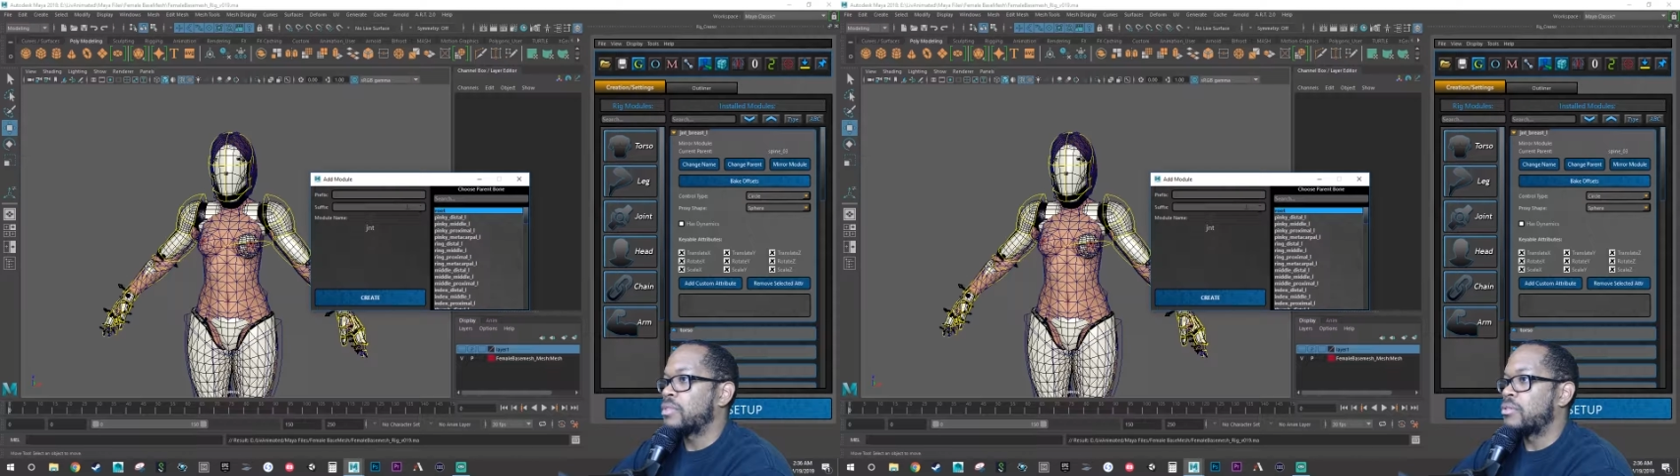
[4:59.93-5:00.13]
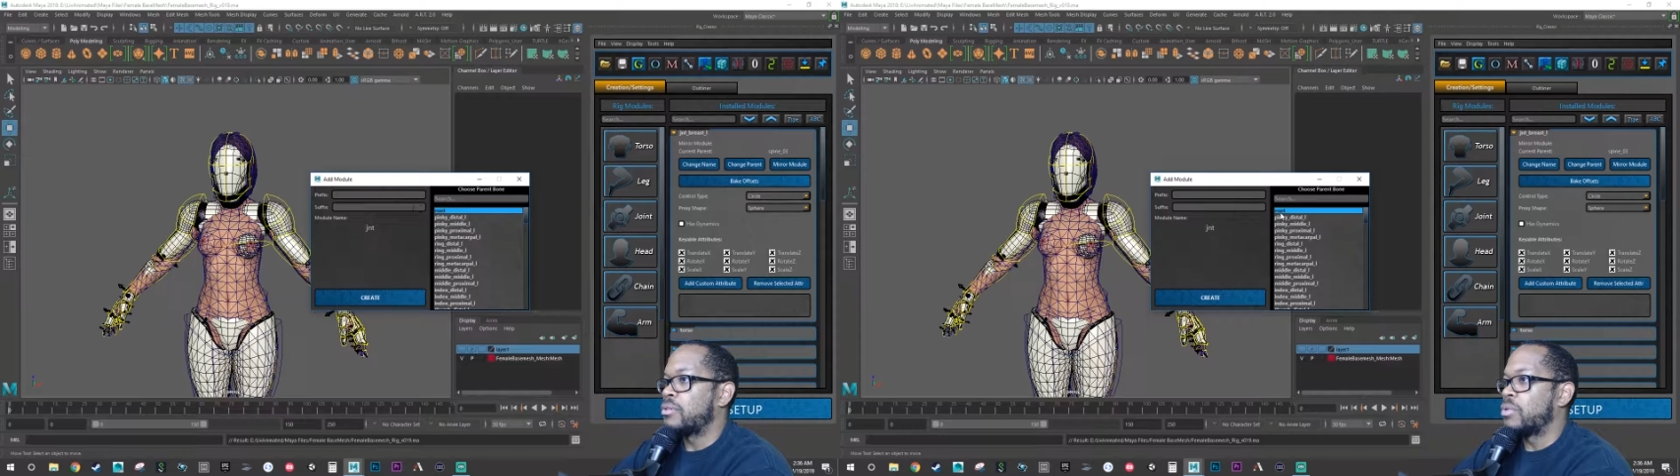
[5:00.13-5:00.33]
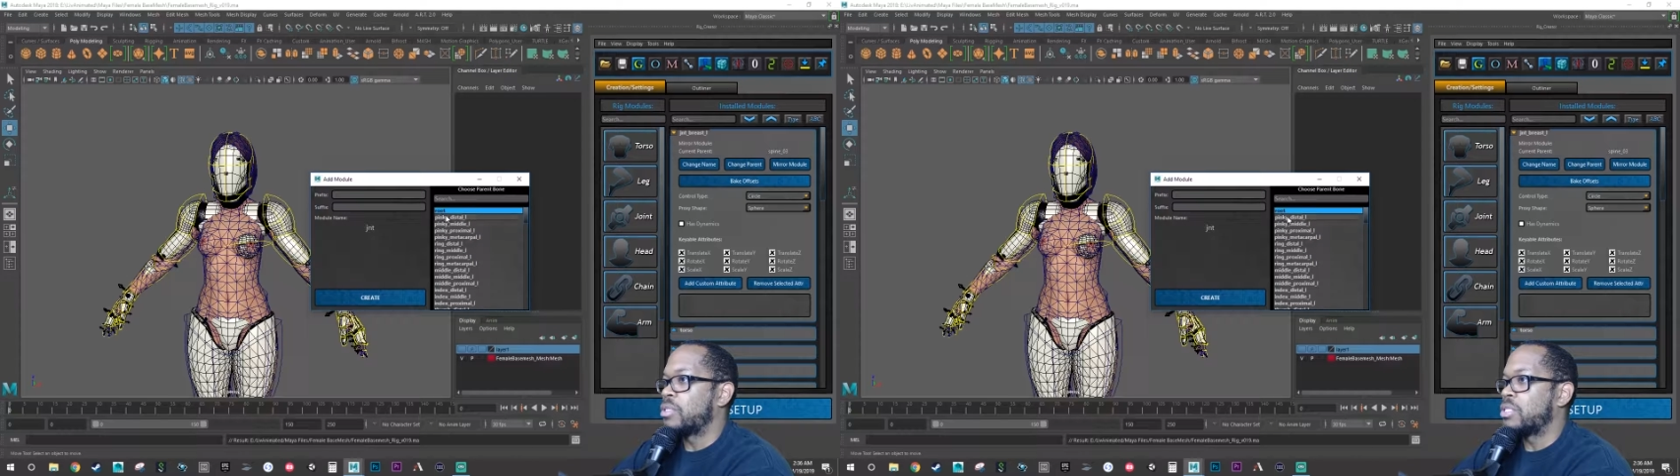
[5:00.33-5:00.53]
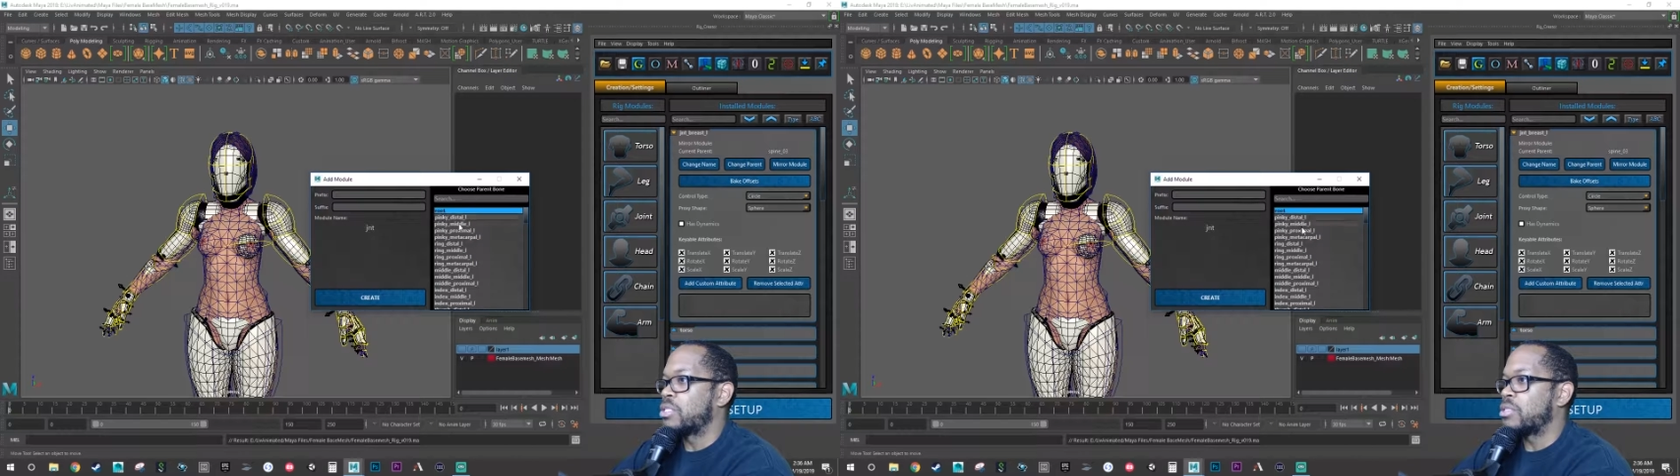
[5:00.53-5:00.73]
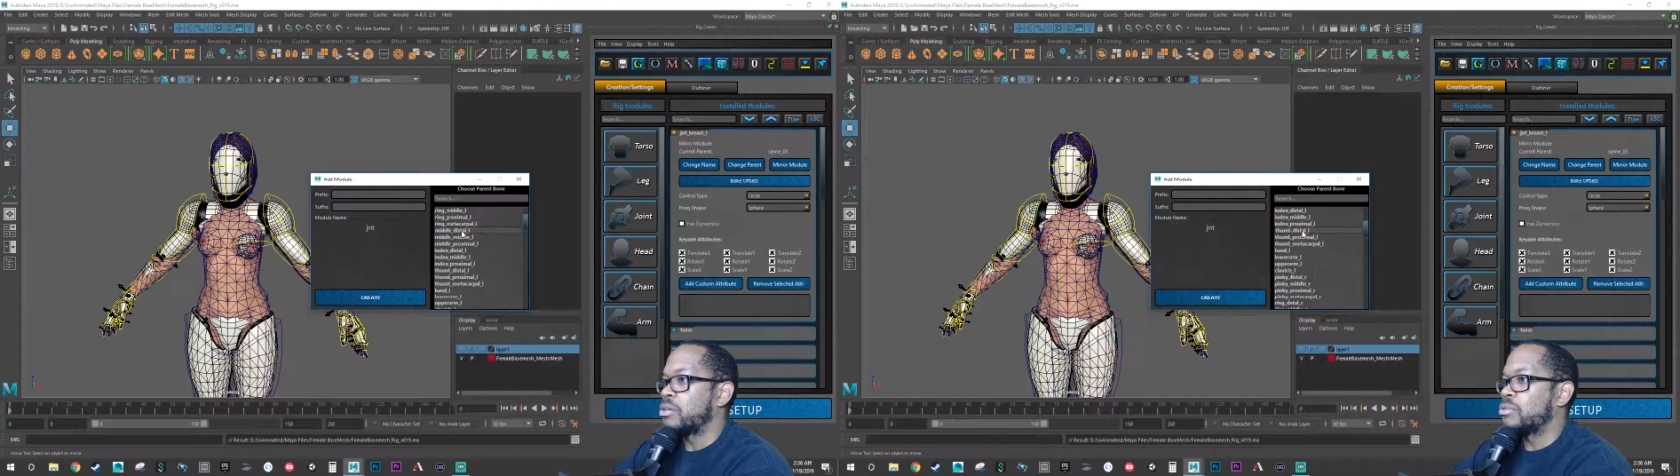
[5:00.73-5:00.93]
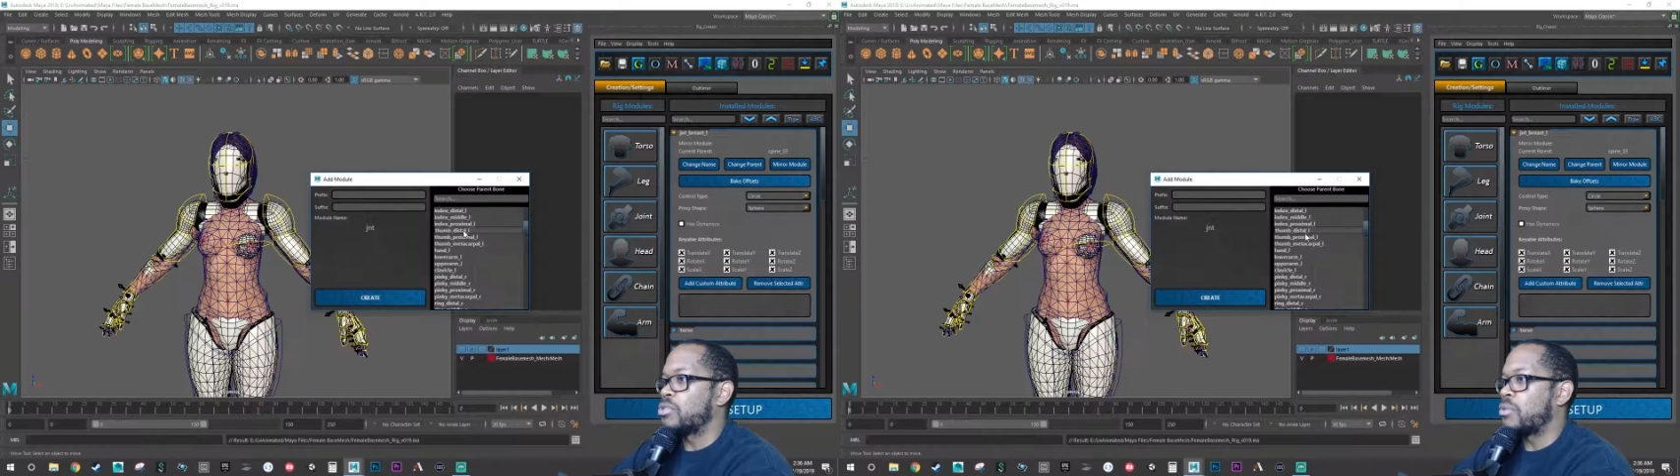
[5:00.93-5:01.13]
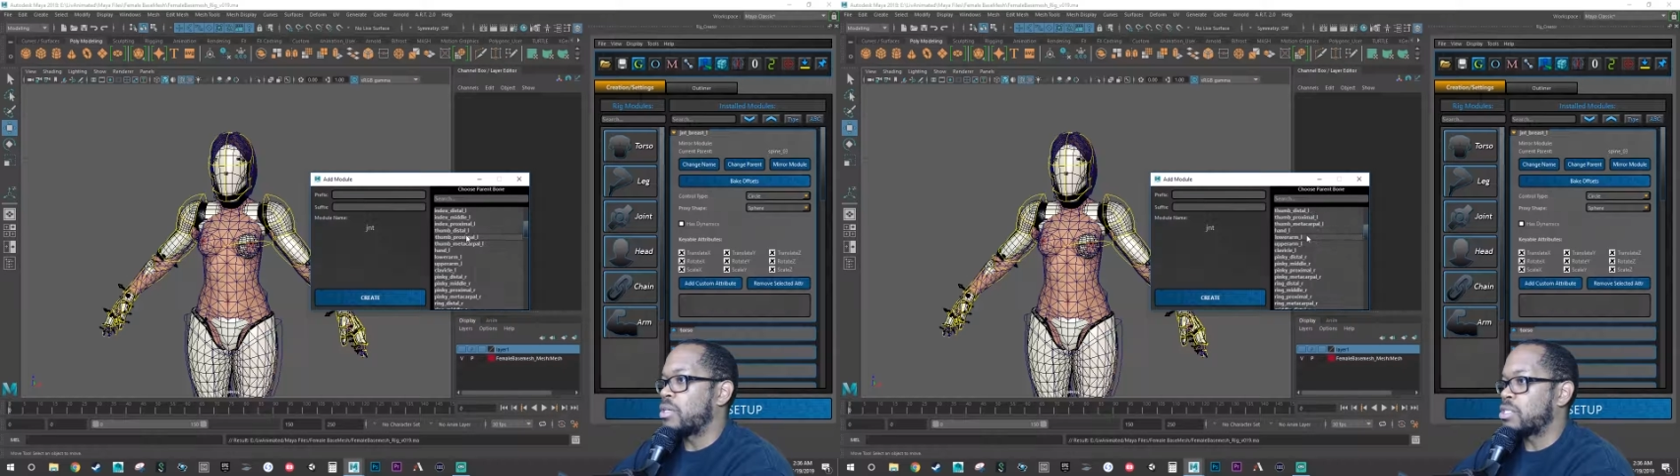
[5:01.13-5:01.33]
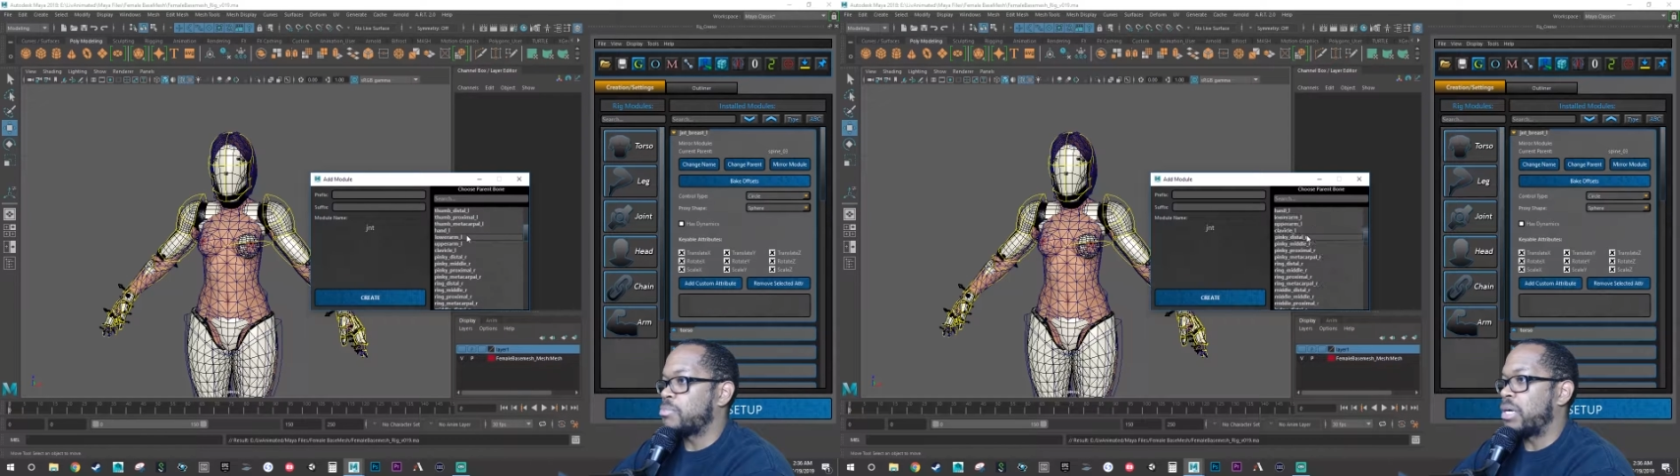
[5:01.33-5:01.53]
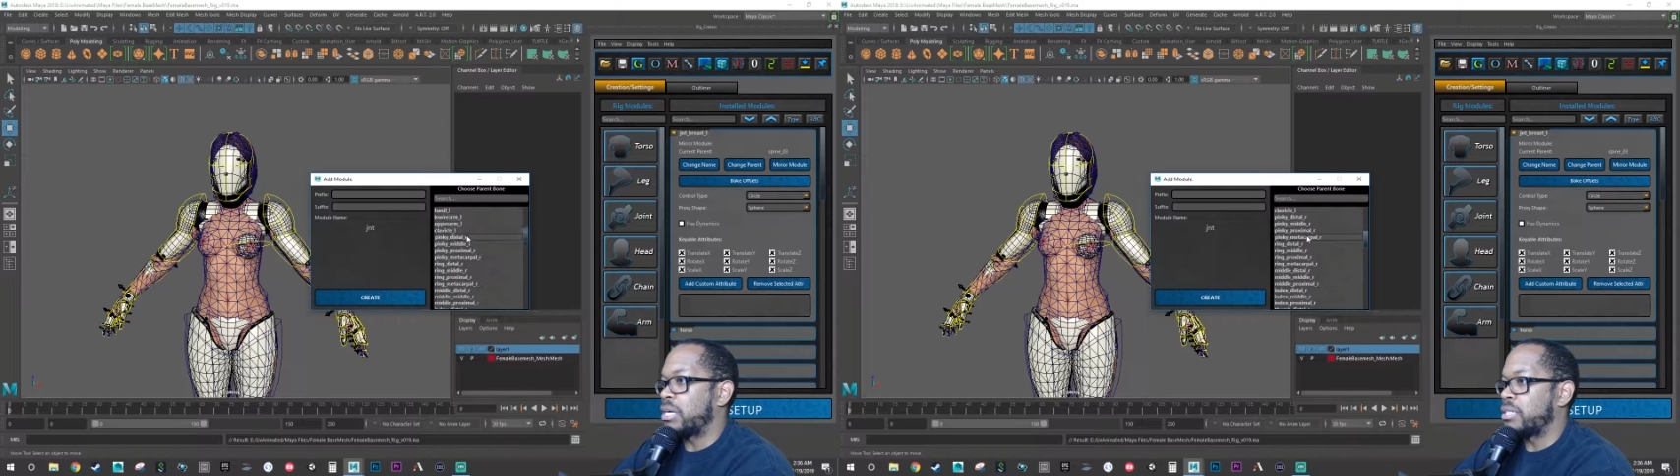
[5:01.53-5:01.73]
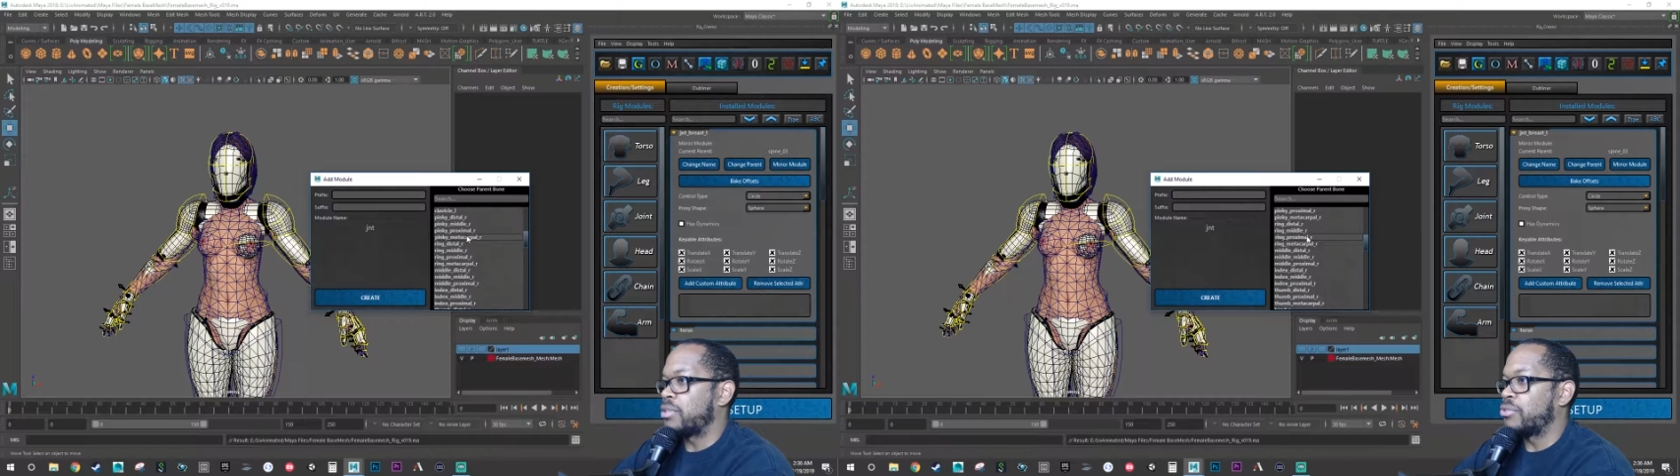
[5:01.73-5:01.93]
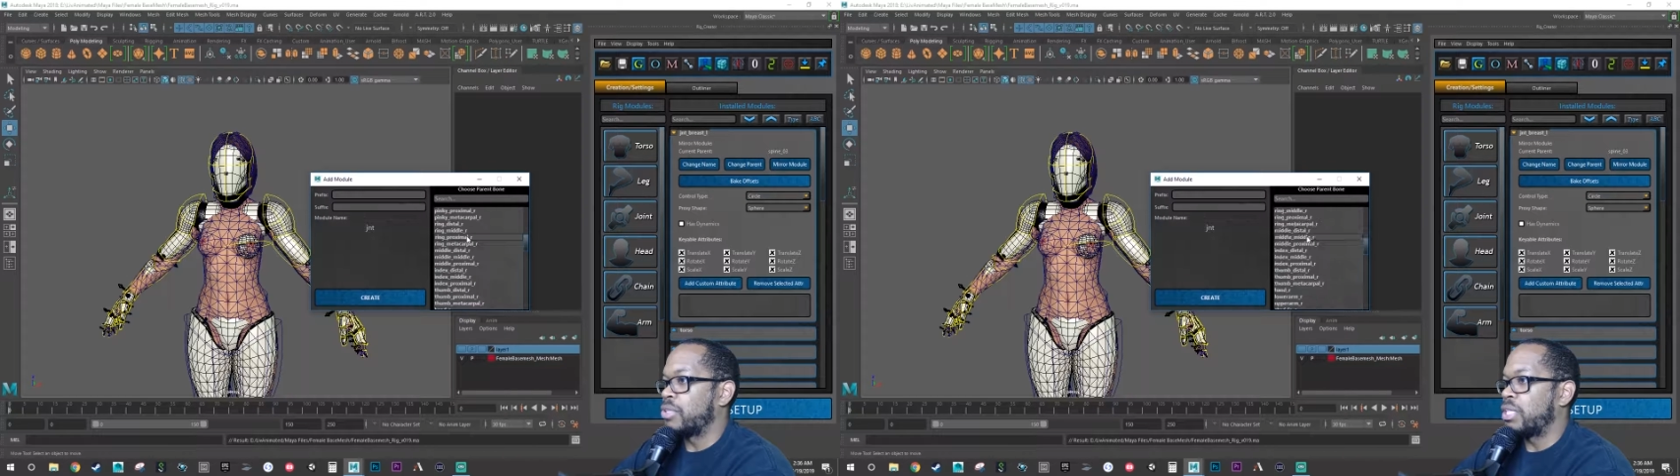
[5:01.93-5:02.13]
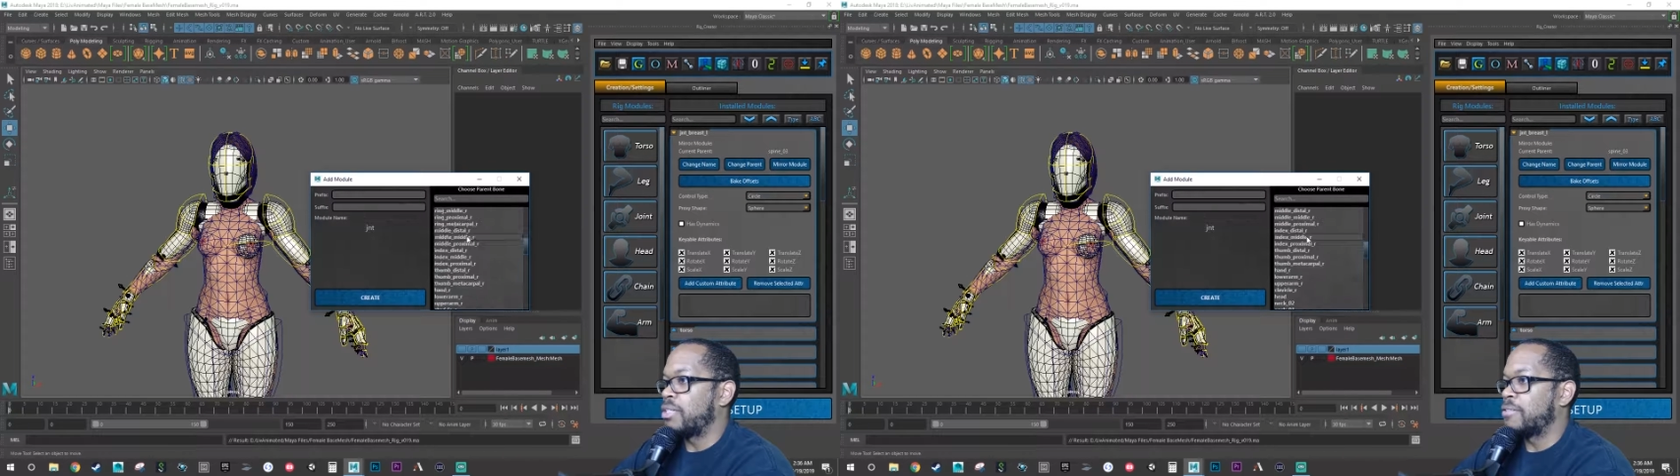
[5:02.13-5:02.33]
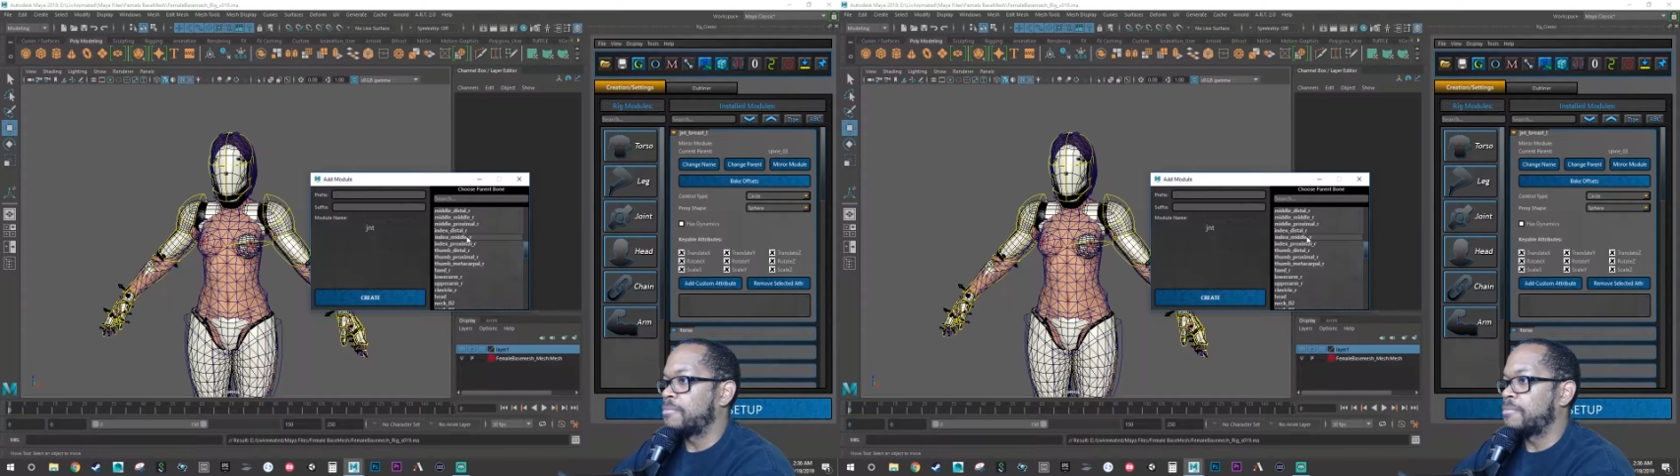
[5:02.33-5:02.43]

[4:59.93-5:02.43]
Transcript: We want this to go to our spine 3.